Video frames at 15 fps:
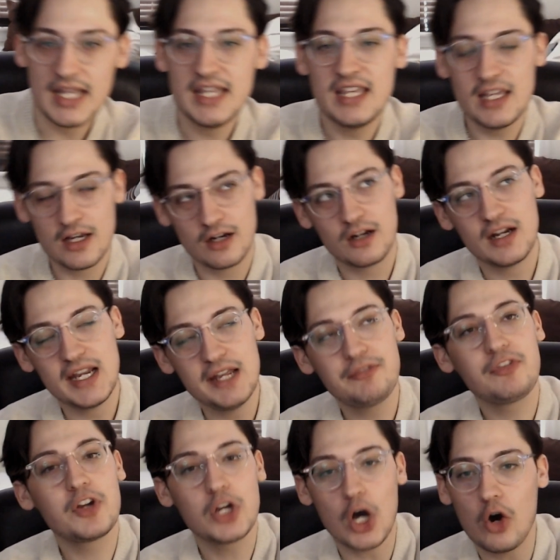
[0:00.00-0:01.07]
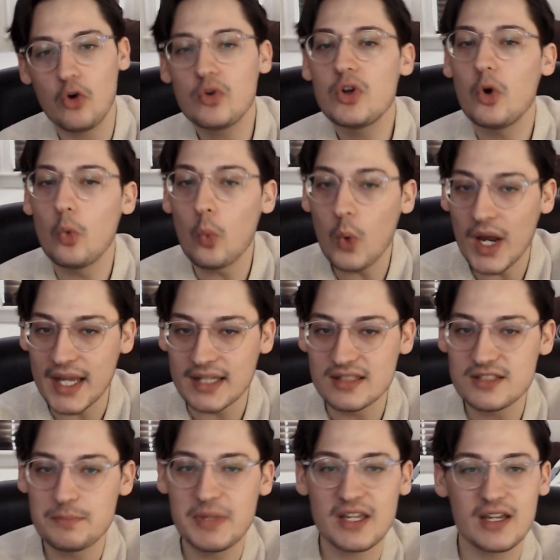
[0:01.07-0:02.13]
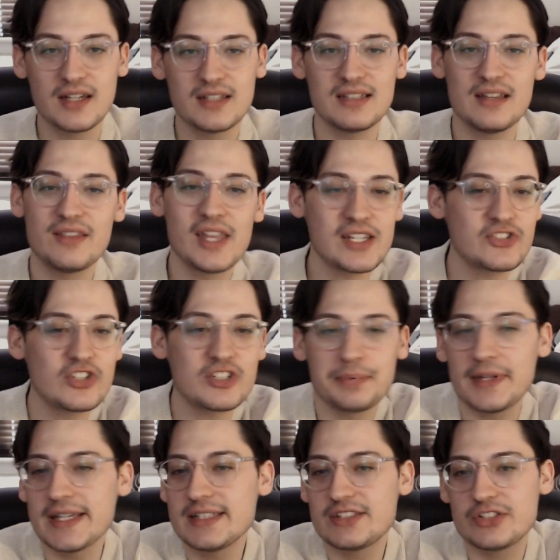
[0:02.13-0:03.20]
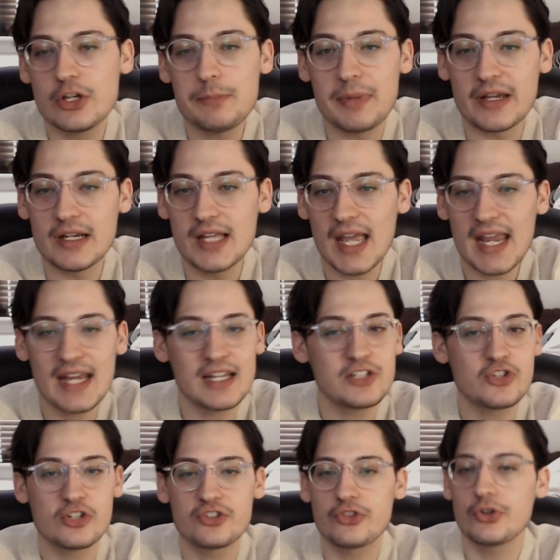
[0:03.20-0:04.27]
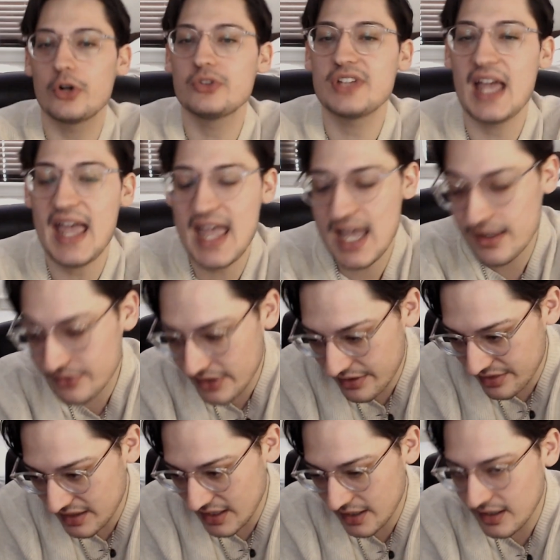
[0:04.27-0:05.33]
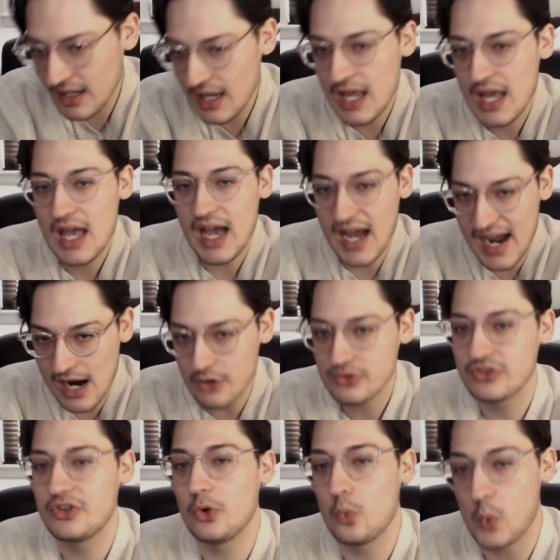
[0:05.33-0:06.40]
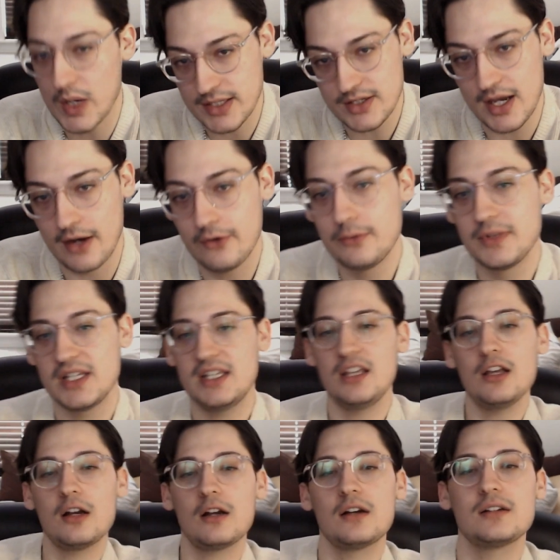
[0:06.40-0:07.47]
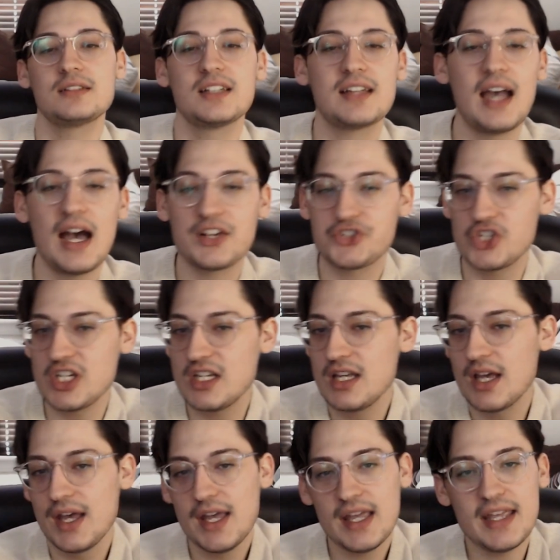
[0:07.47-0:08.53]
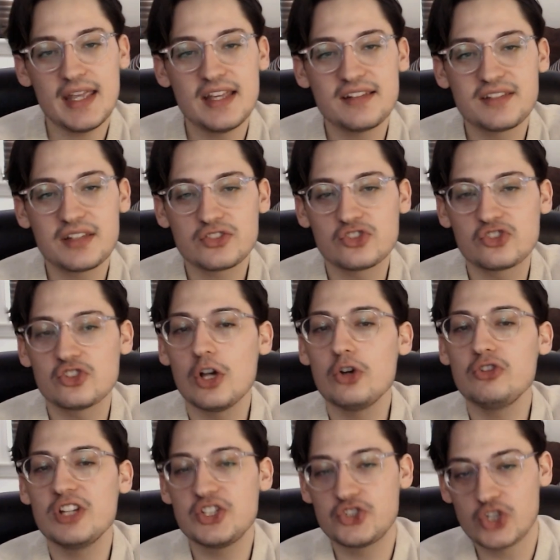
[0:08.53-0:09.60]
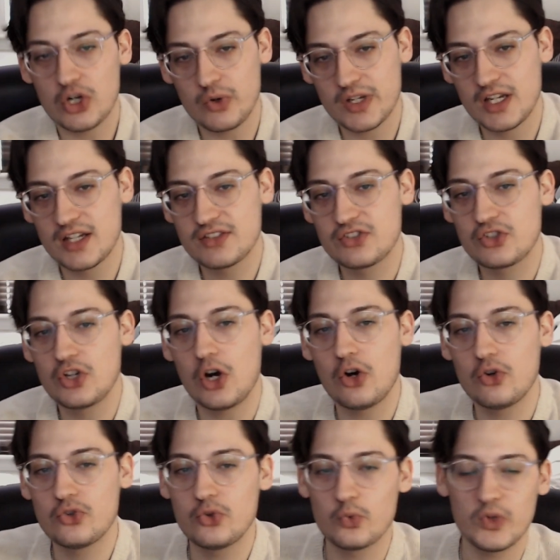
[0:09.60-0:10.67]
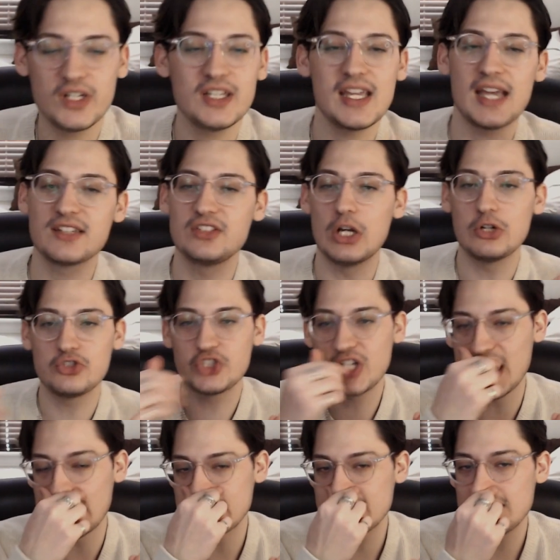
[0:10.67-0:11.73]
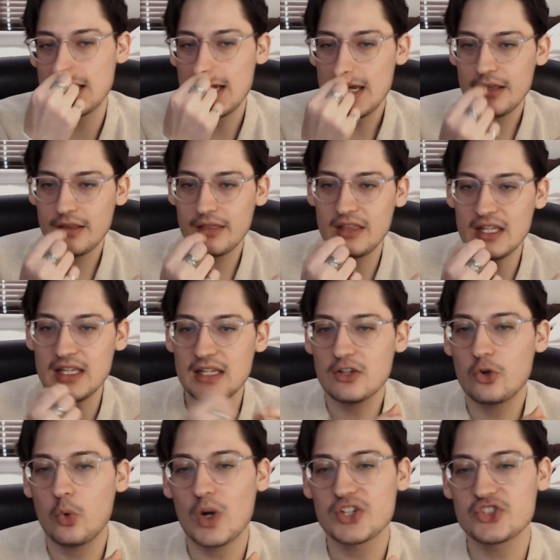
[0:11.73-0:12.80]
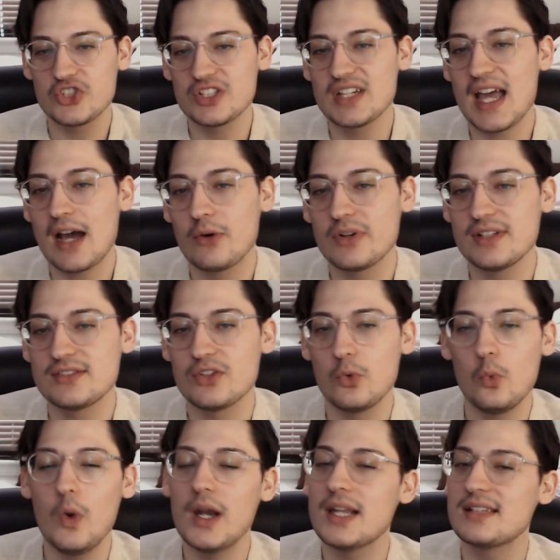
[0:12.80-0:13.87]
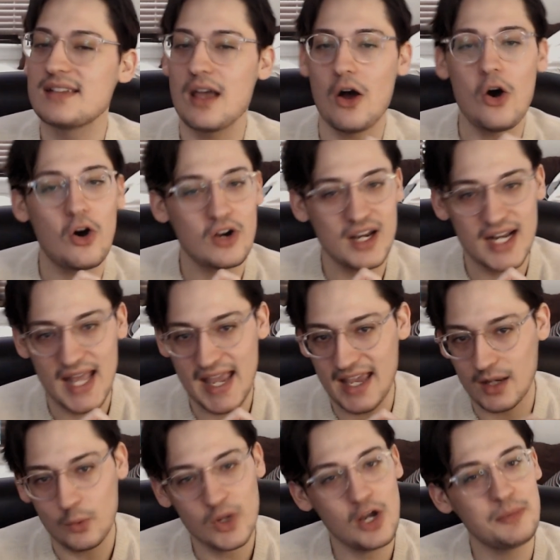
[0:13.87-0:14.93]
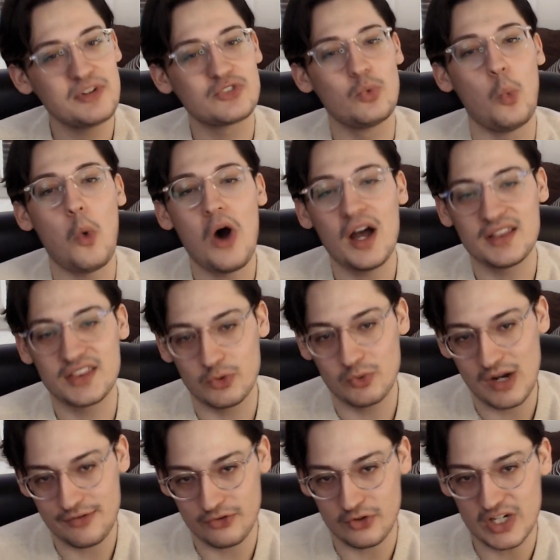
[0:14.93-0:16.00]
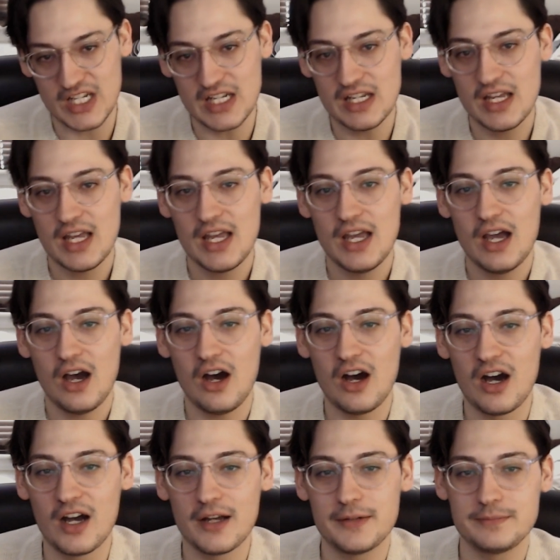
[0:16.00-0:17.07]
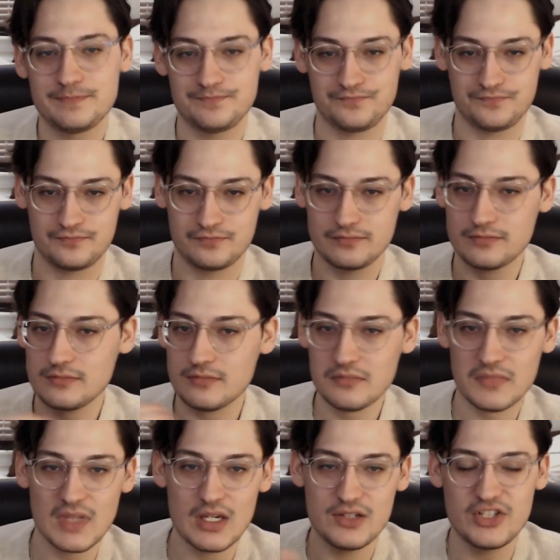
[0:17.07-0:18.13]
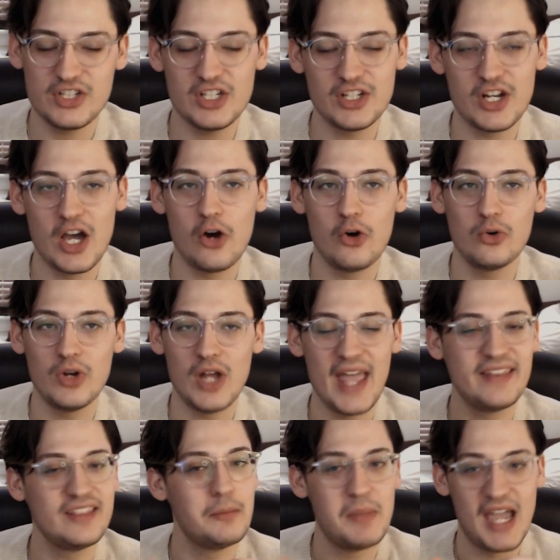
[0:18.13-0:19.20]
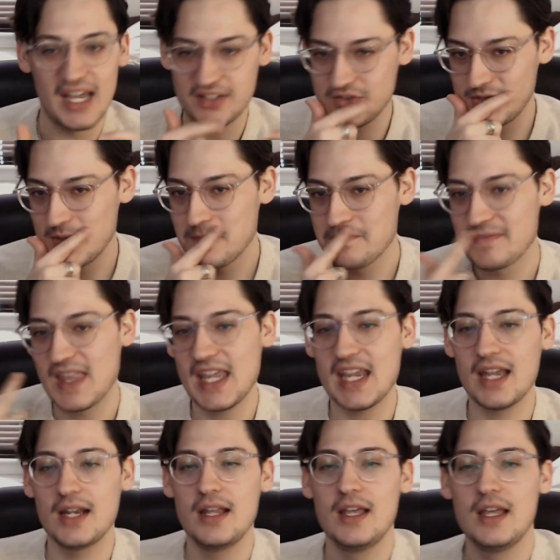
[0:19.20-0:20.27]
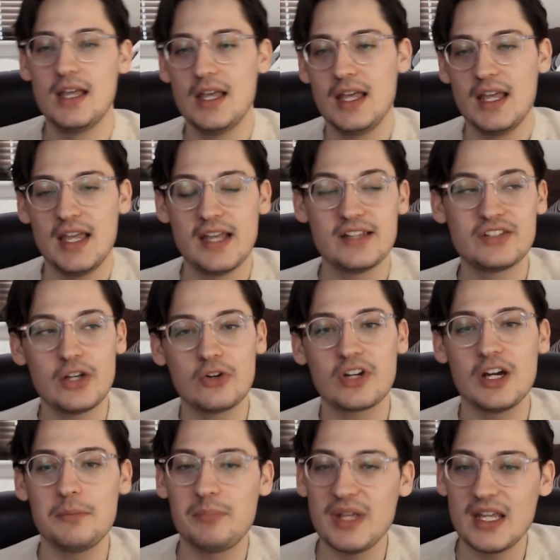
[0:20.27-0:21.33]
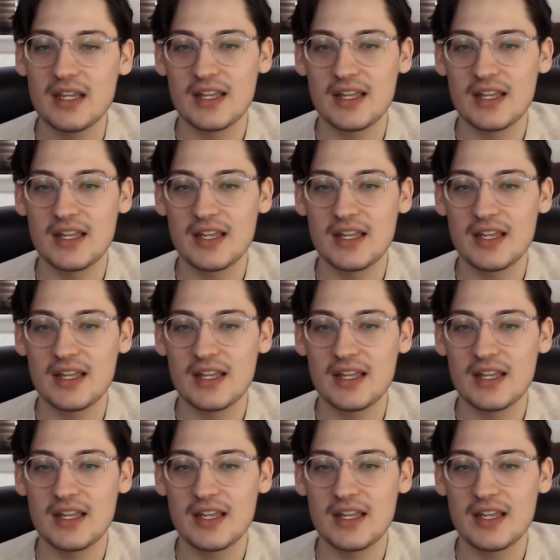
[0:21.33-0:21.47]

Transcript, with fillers: here if Gon wins because that's just plain stupid and it just throws everything out the window. Here, Togashi is slowly showing us Gon really has no chance. The question now is when is it all going to end? We almost want the referee, uh, know end the match. And Hisoka being